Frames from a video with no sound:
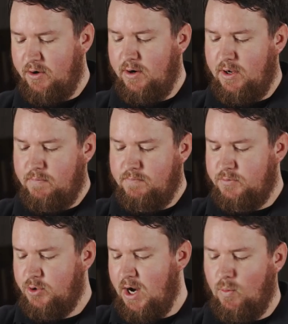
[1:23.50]
or a
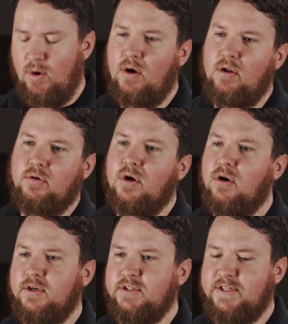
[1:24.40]
drywall or a
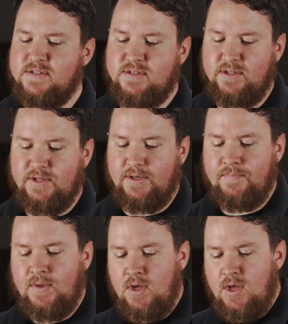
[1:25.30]
hard lid ceiling.
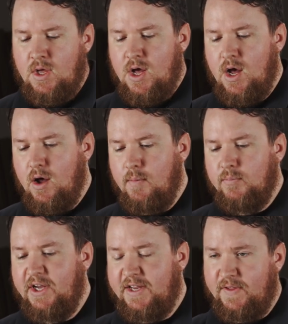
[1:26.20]
Um,
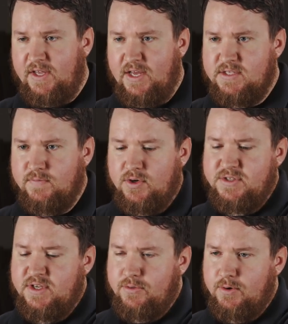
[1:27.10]
like in the case of our
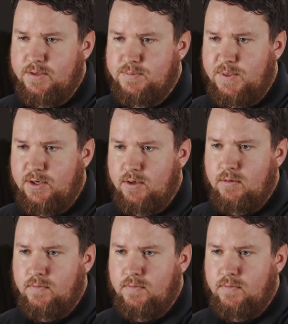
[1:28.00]
C3 speaker